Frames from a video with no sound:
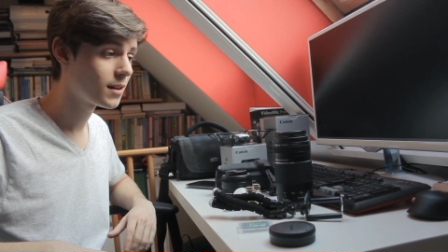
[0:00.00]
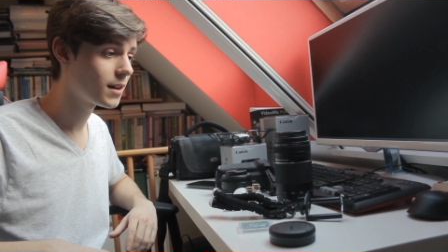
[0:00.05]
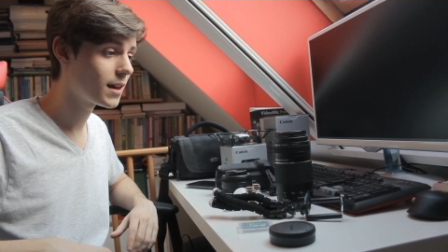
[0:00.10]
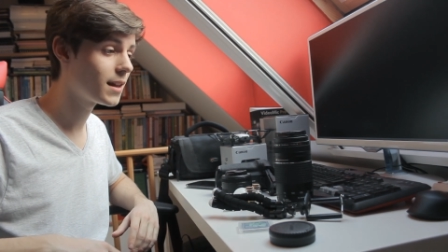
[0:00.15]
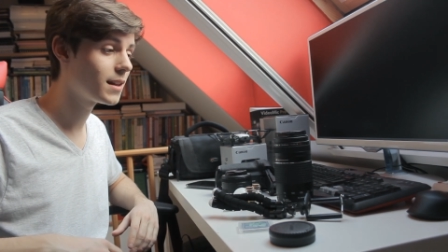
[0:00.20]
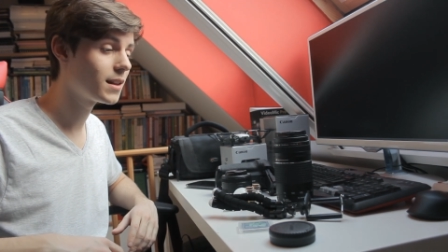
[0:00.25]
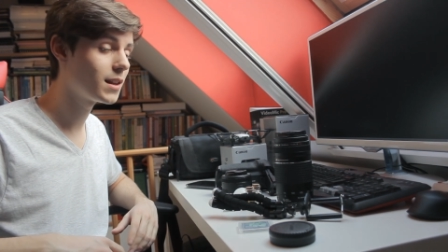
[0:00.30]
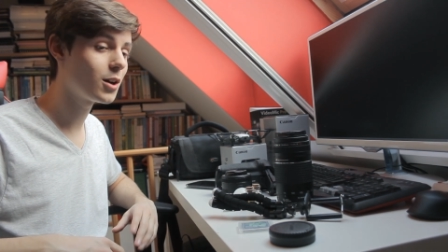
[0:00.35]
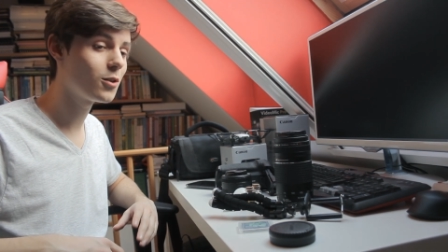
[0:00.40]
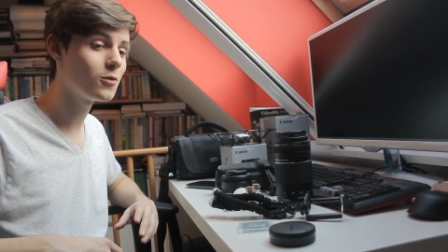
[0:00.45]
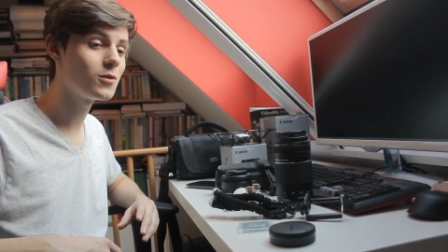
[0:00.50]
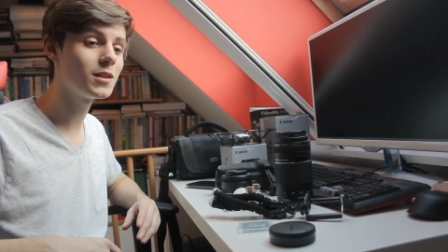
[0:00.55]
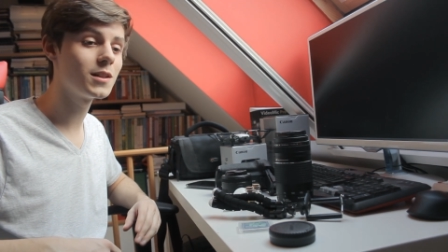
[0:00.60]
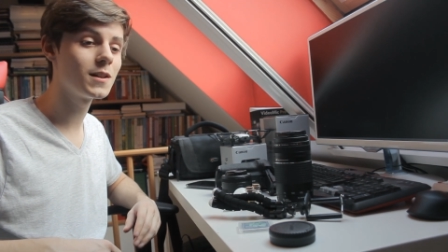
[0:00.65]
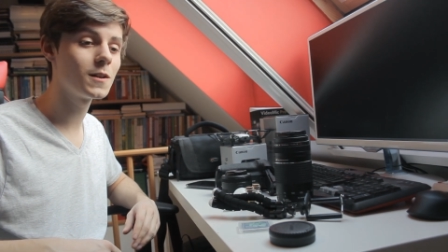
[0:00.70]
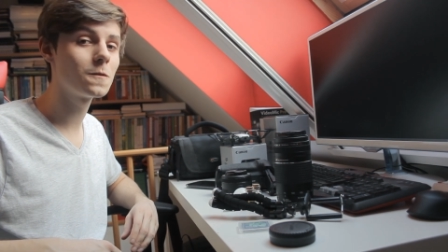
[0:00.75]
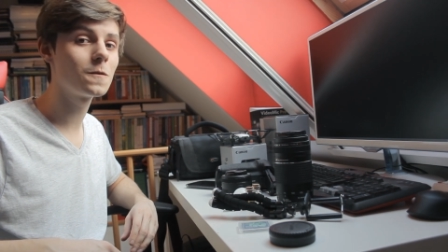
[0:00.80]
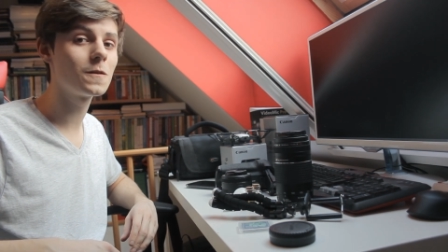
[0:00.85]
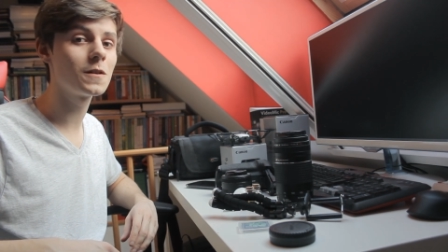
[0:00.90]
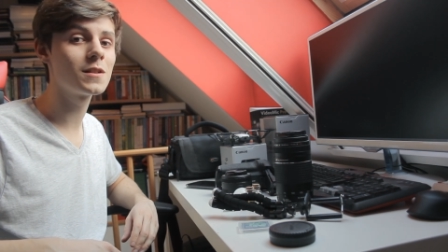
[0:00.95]
and the only
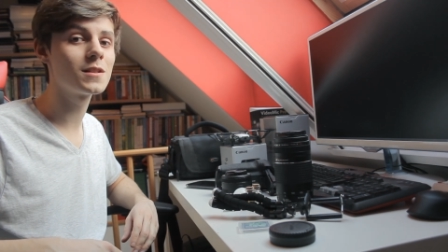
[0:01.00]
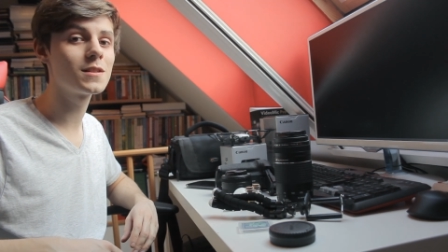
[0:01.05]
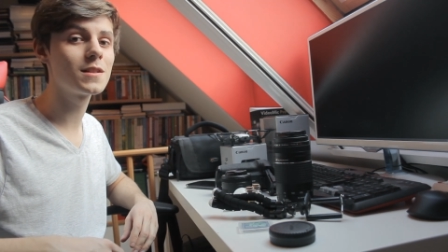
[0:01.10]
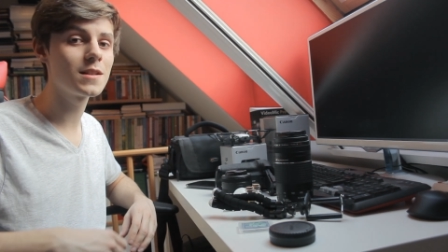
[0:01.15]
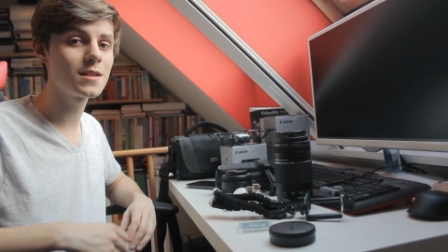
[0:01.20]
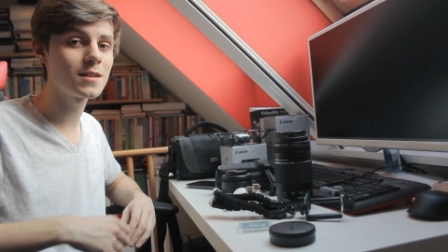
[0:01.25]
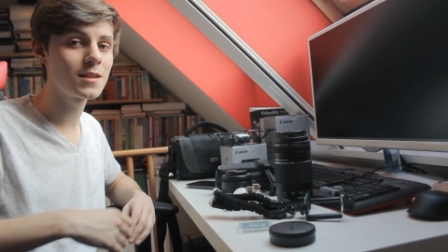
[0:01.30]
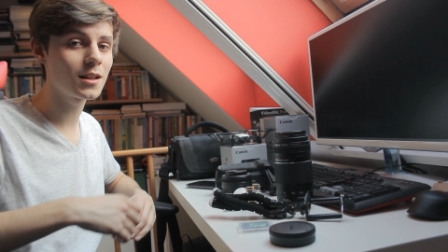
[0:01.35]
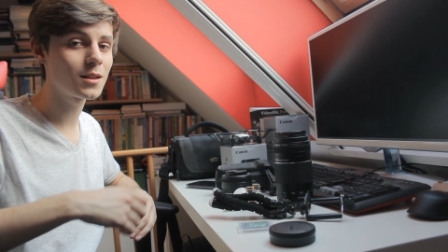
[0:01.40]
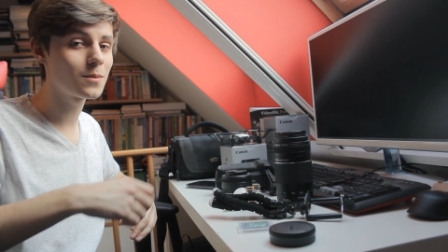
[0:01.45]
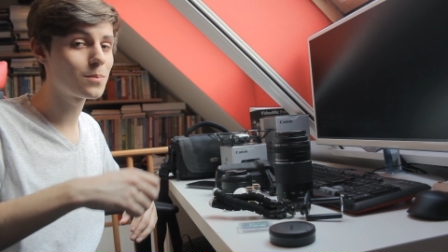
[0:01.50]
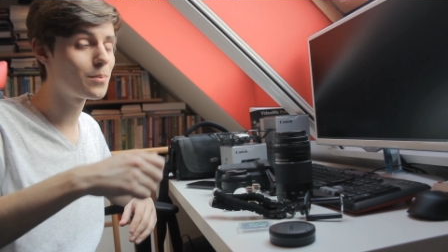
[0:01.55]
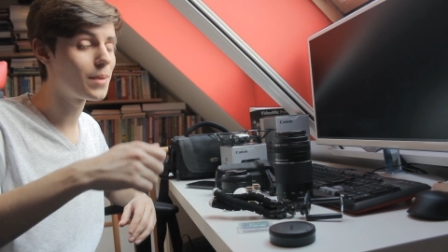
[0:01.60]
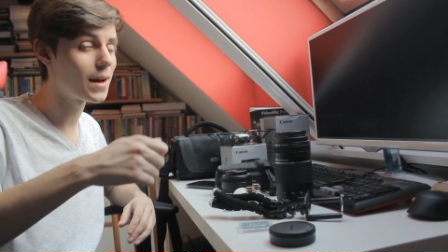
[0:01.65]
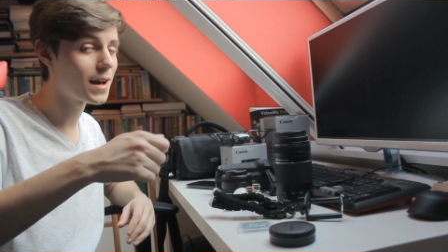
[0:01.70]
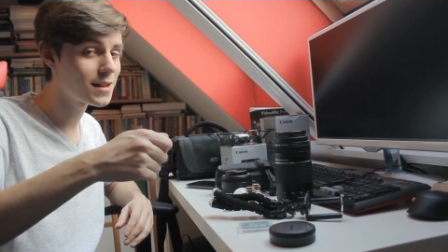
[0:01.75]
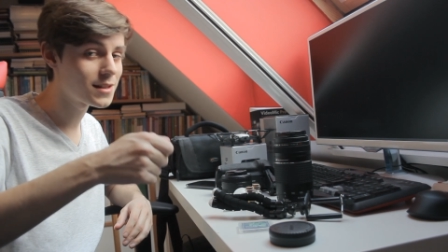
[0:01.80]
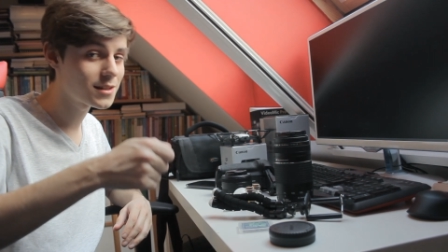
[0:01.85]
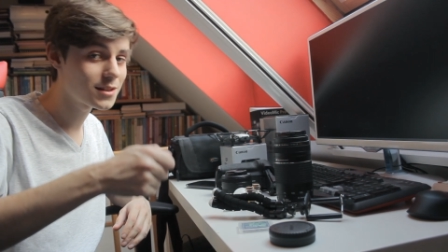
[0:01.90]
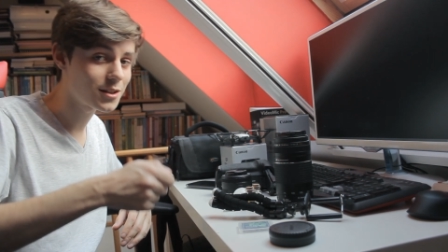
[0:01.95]
difference is that
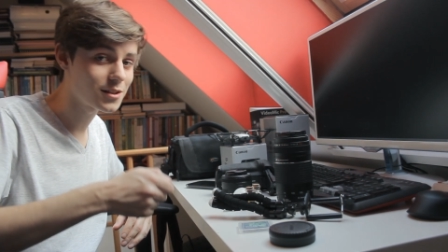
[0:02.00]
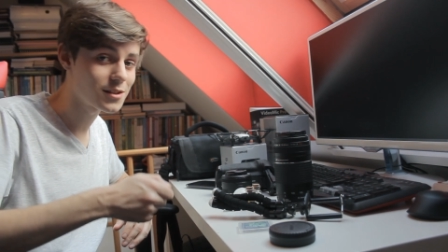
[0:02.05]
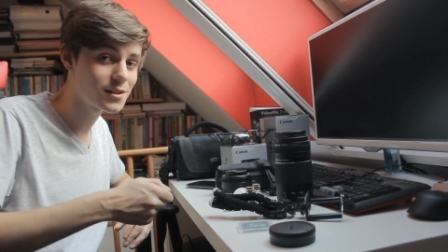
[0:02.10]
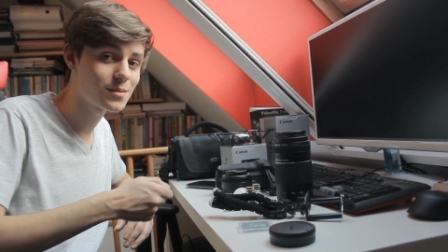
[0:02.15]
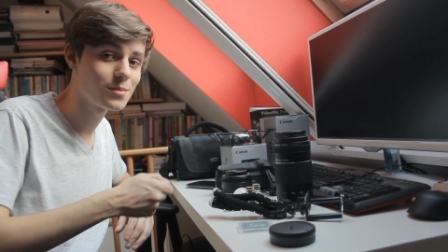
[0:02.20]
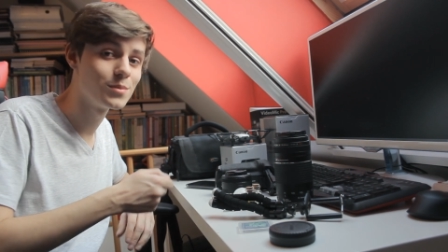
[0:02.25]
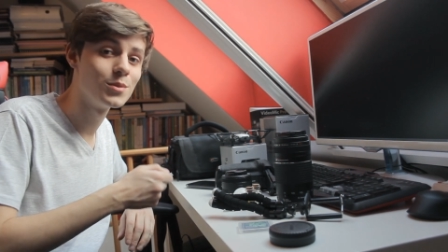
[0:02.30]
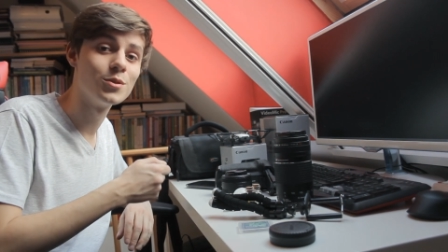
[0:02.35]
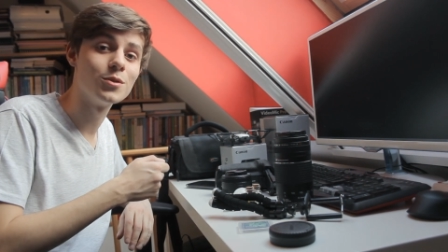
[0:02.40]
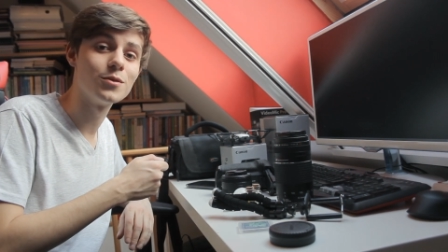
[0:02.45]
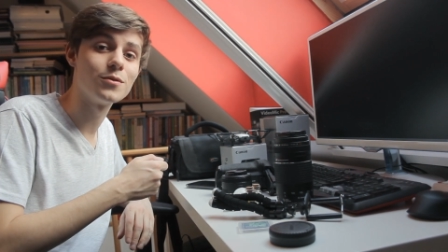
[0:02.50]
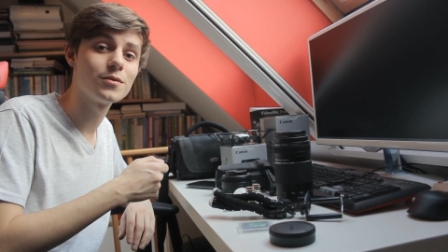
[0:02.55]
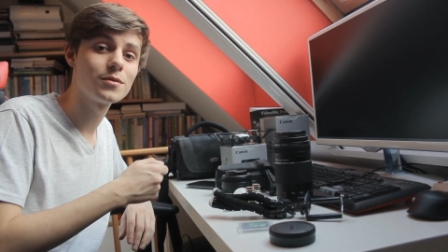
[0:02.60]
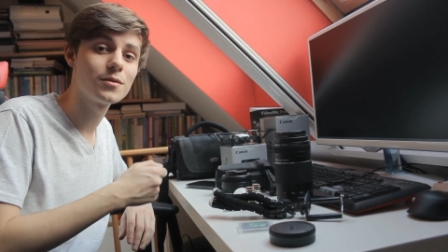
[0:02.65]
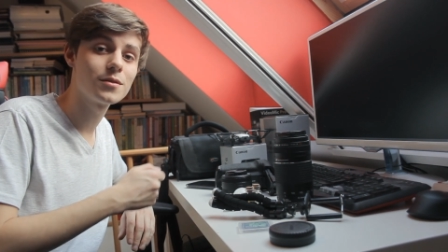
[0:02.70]
pants are smooth.